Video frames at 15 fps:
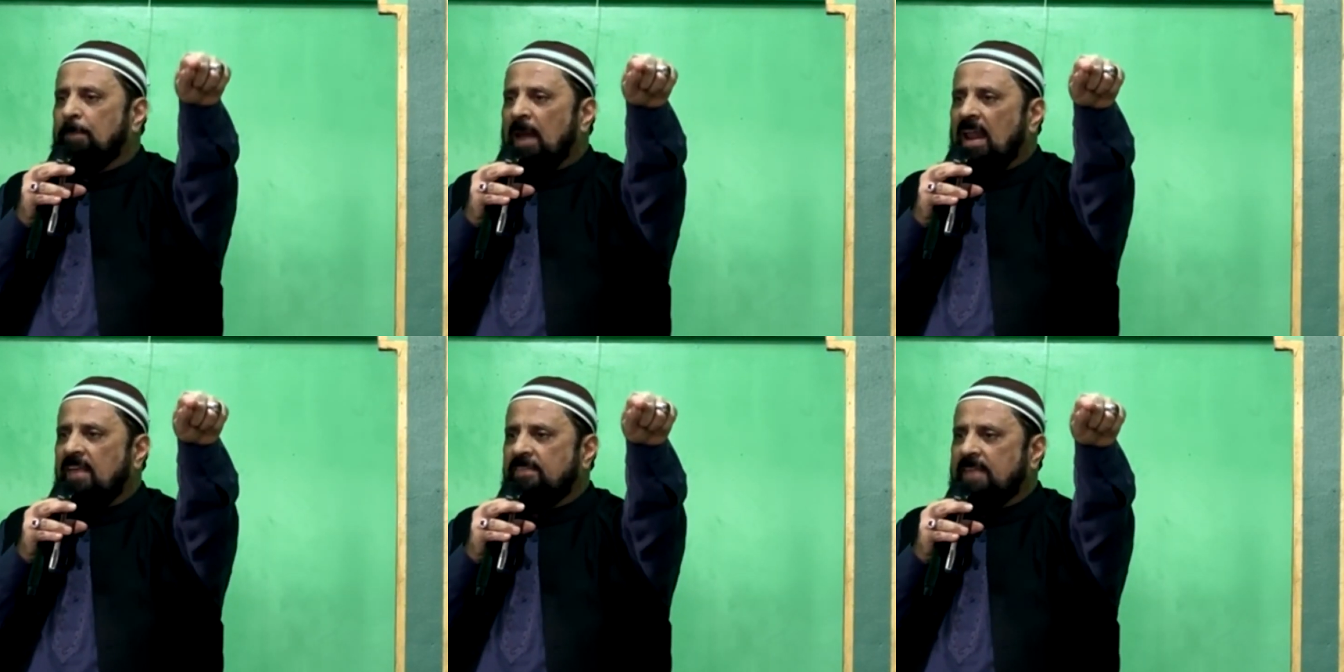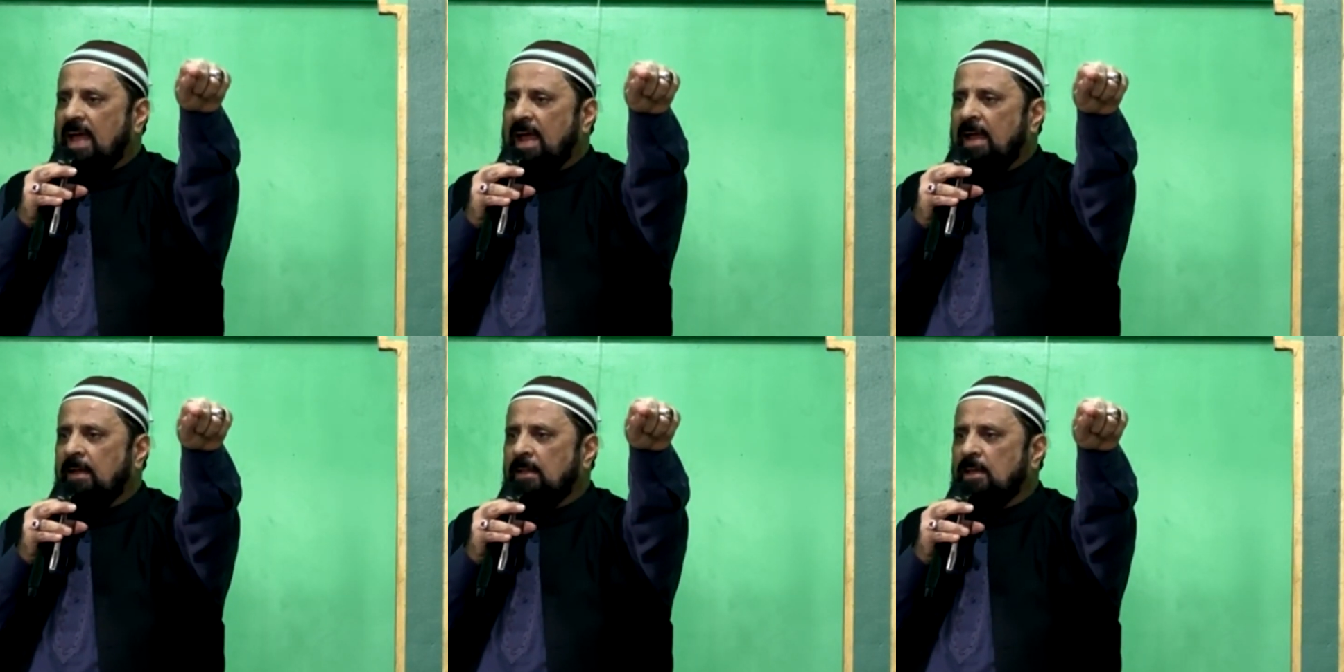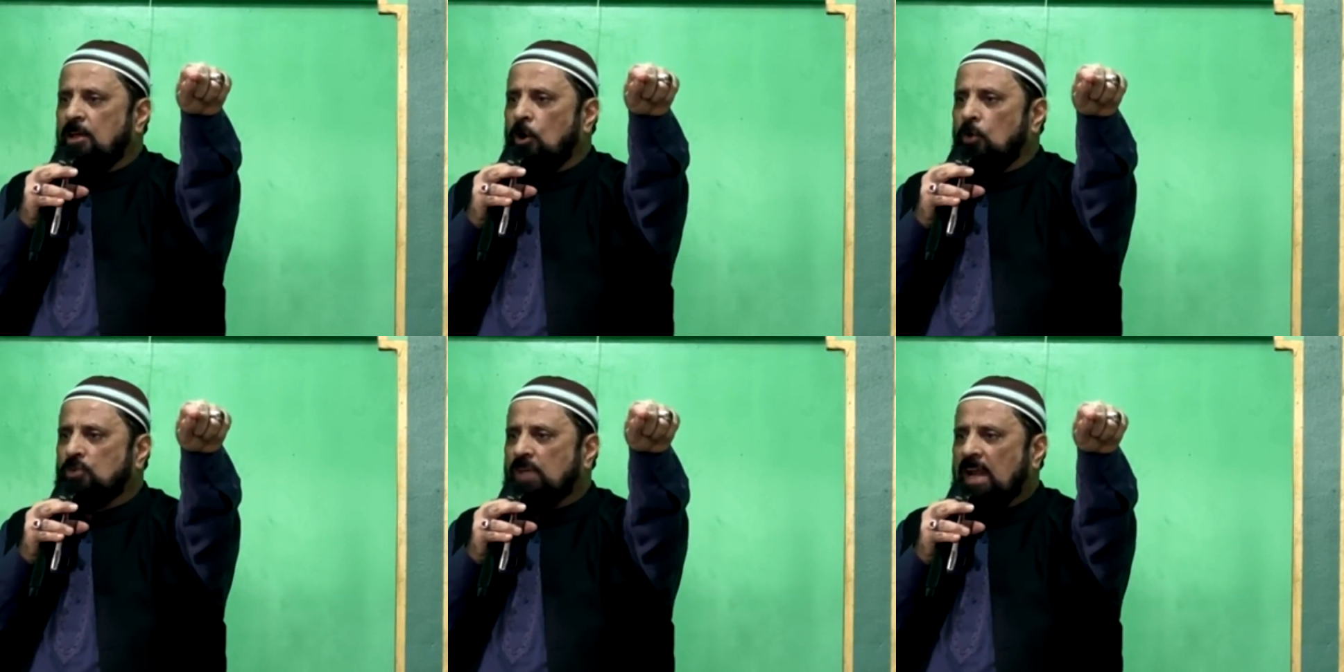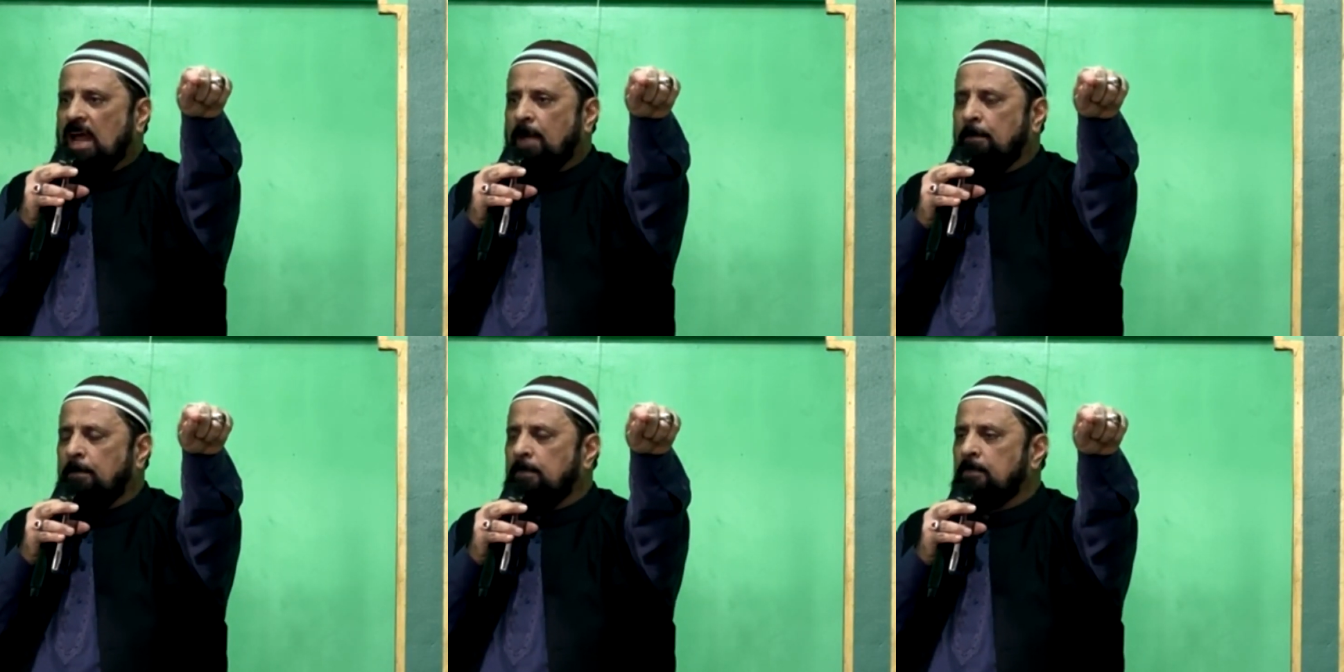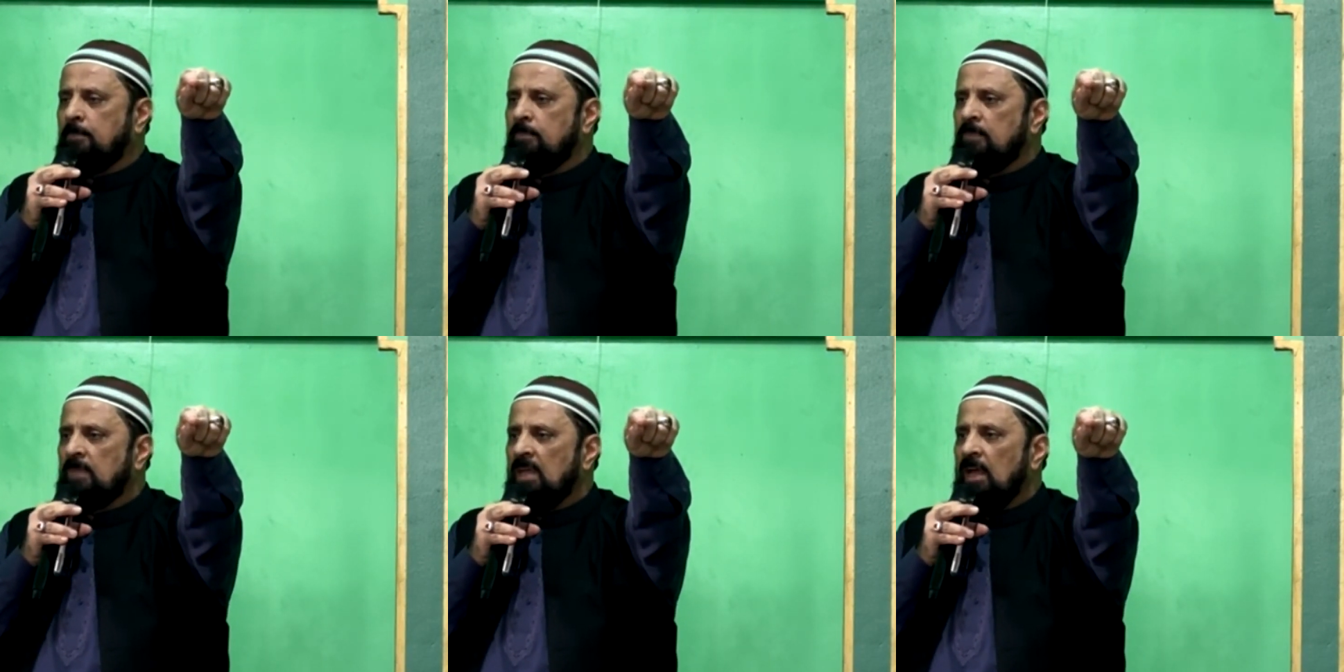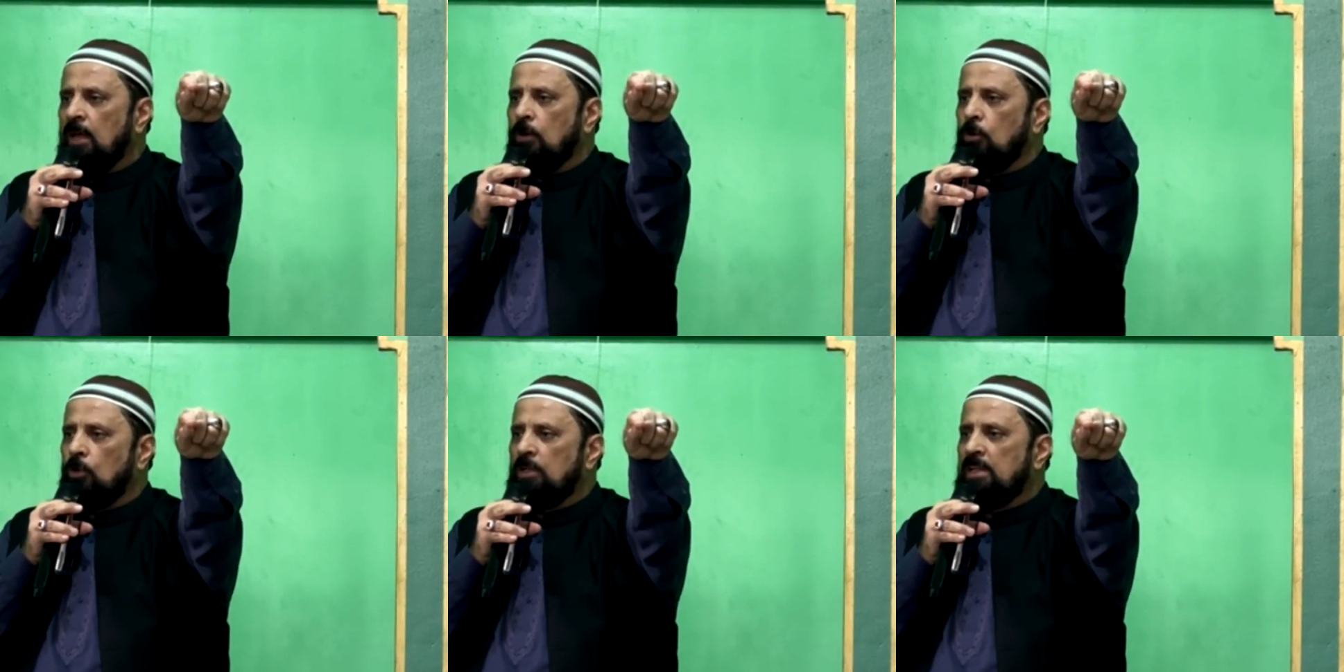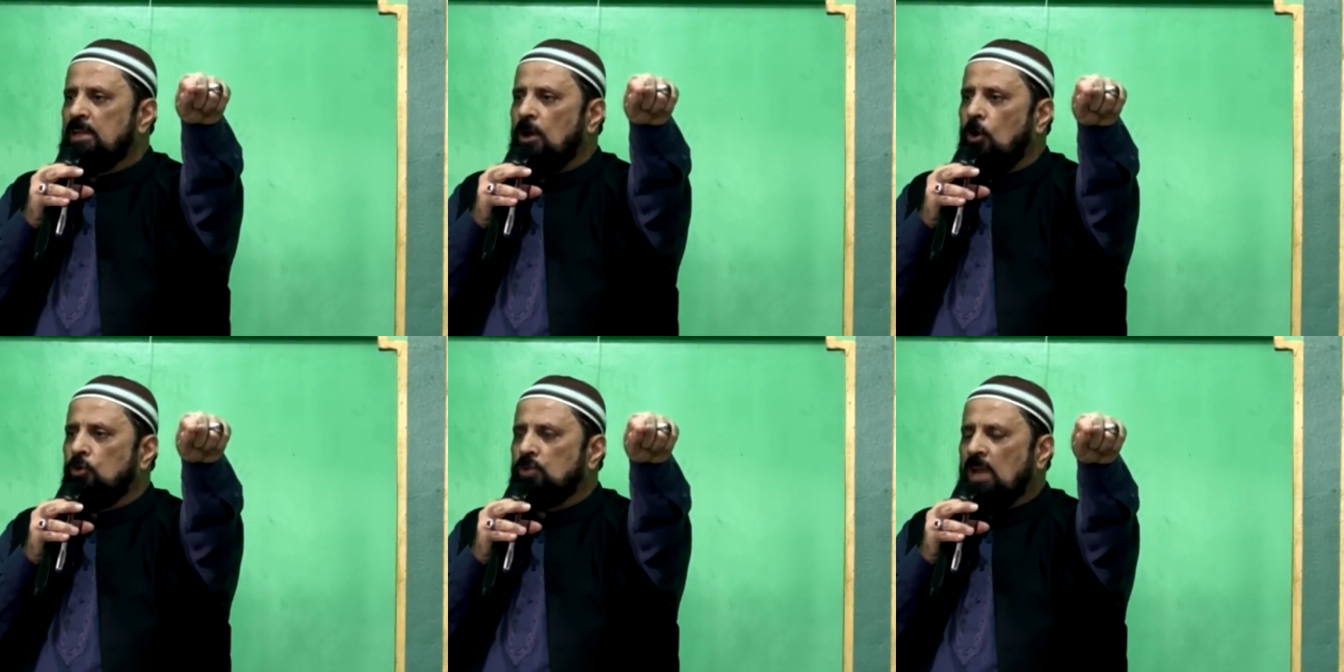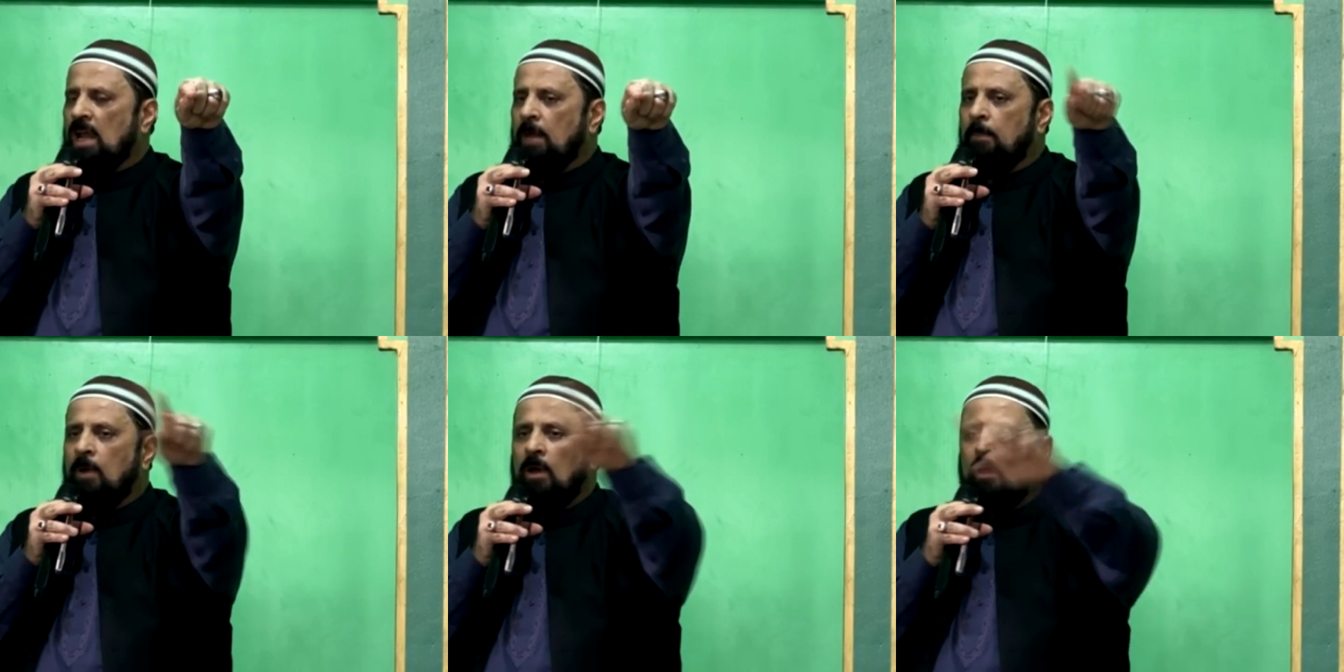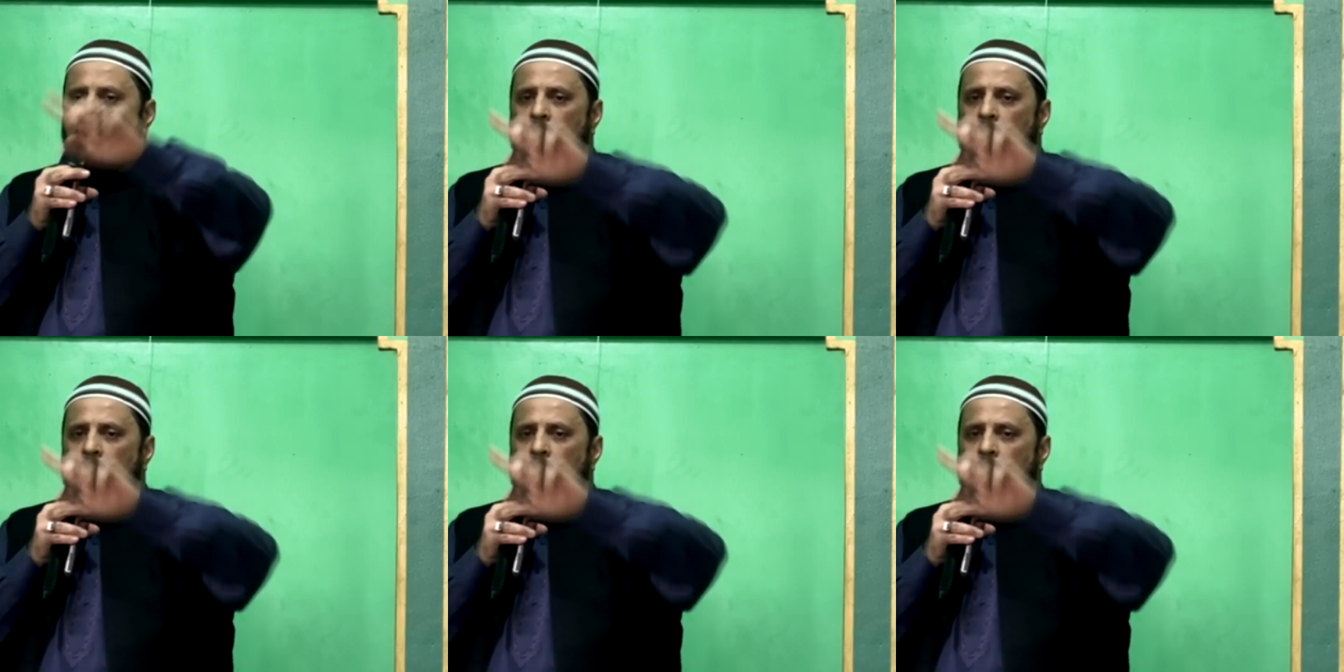Palestine, the Jerusalem, included Jerusalem?